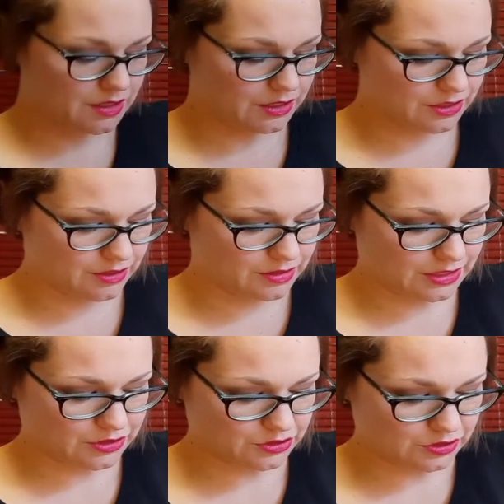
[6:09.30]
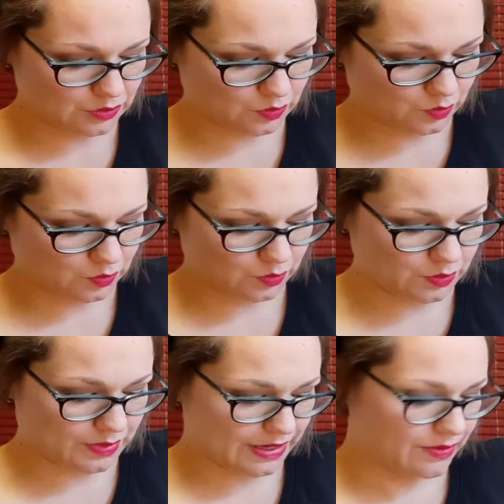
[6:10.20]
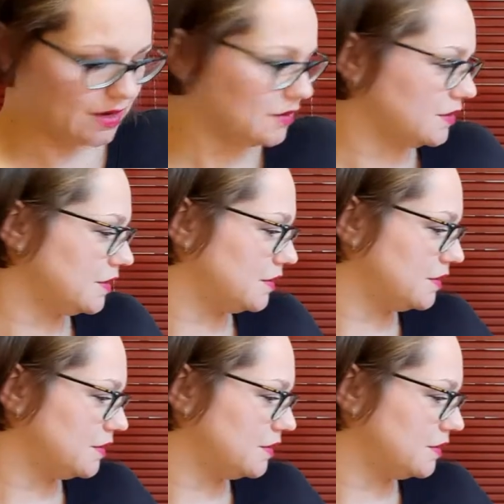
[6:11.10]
You don't need to glue all the way around.